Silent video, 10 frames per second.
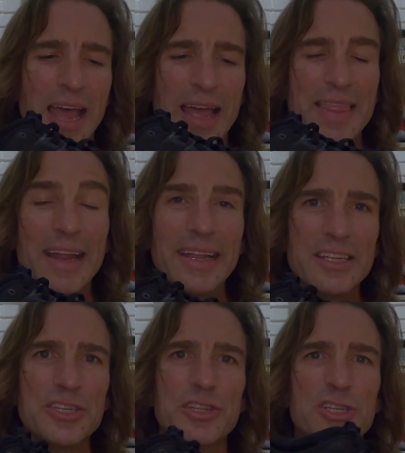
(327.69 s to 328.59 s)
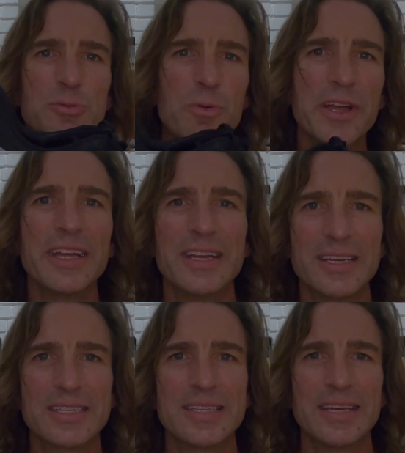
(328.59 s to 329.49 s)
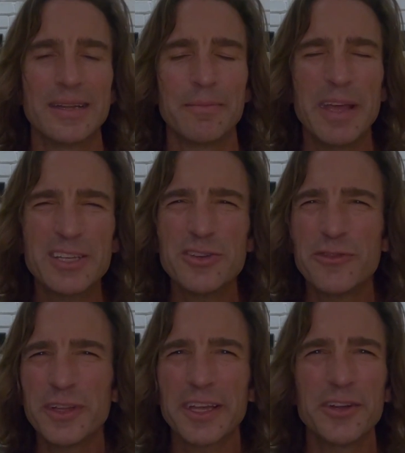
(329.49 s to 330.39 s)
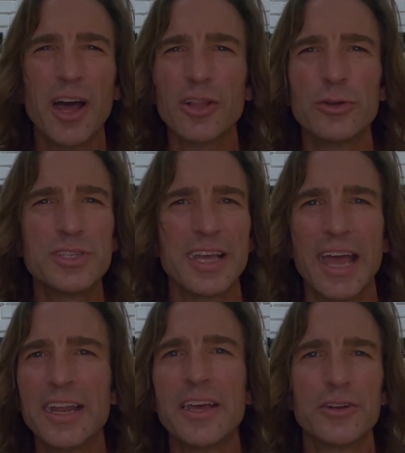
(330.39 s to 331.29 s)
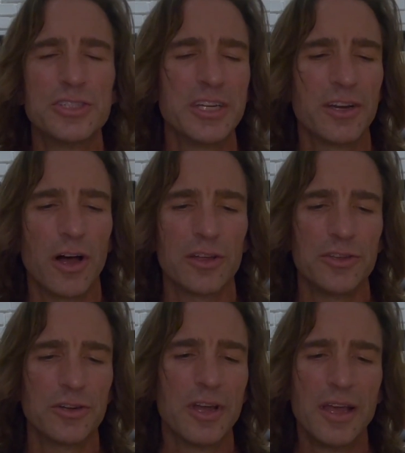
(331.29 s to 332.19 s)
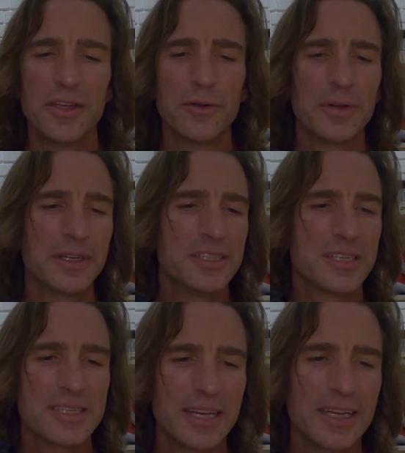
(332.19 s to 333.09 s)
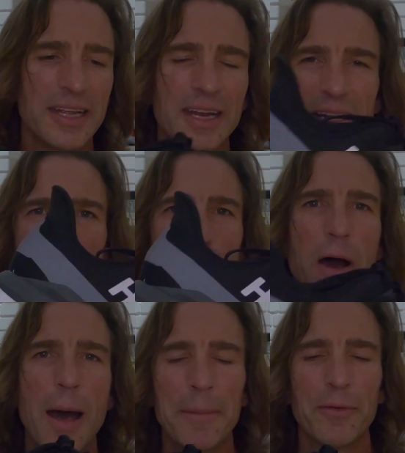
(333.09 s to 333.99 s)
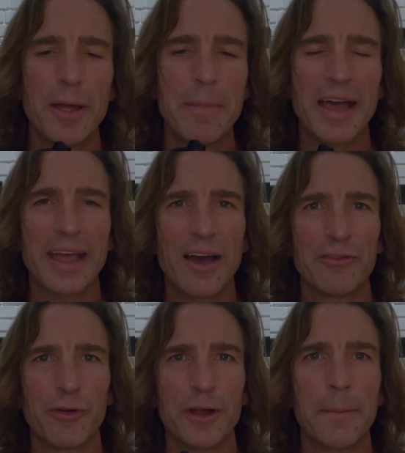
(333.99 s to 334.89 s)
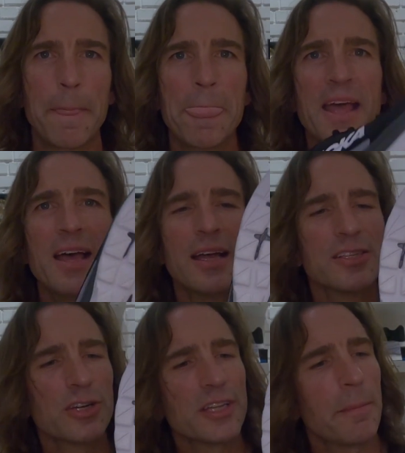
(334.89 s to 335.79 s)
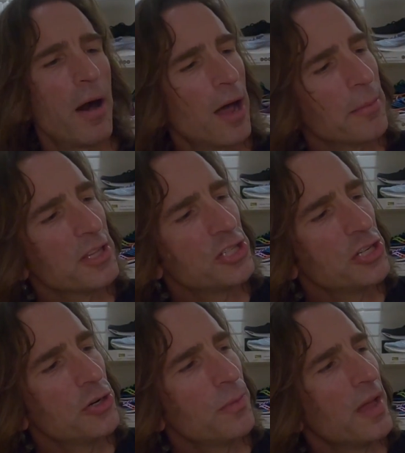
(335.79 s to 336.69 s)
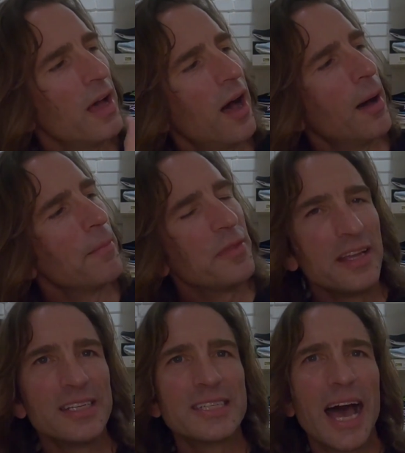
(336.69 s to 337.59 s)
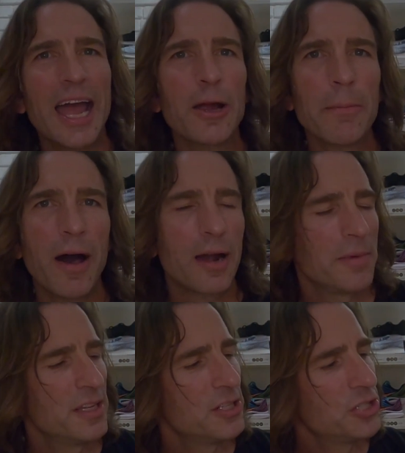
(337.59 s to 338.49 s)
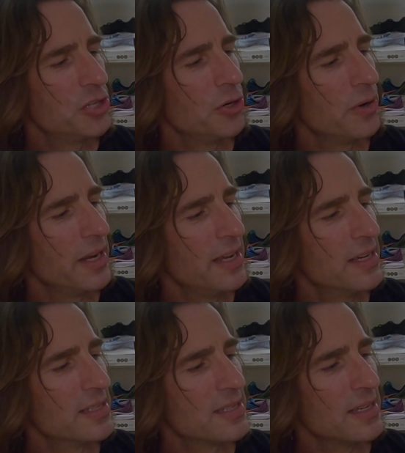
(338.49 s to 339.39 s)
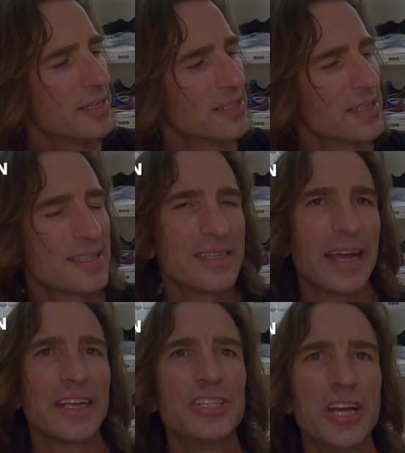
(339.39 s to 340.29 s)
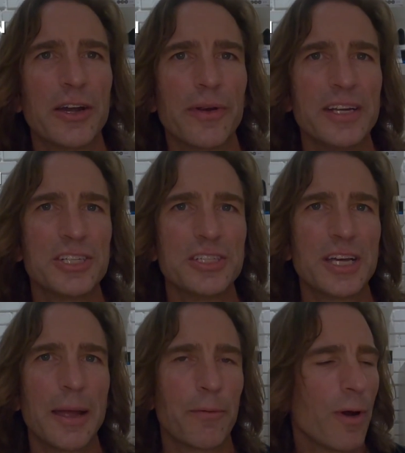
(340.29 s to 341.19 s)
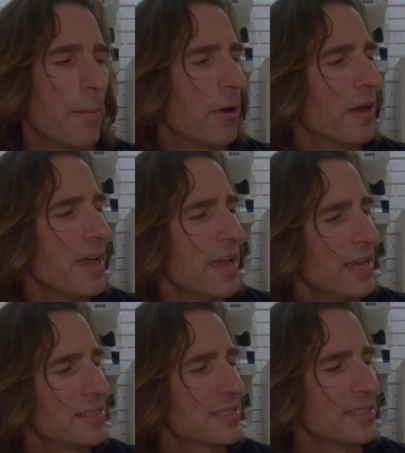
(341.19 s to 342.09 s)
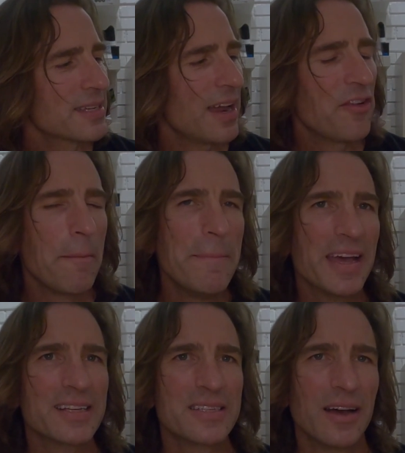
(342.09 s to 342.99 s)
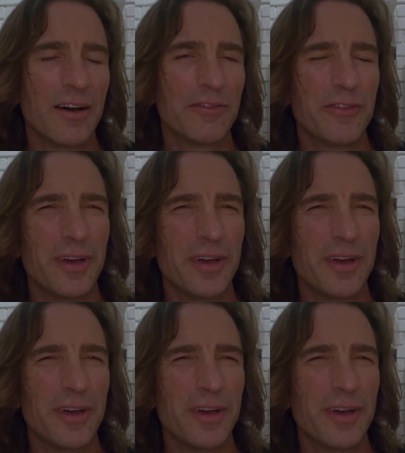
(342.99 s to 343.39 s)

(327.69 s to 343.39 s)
and then gets you the springiness that makes you feel like you're not losing any energy at all. You're really just sinking in and it's popping right back out for you. Let's look at the bottom of the shoe. The entire bottom of this shoe is this second generation type rubber. It's kind of a mix of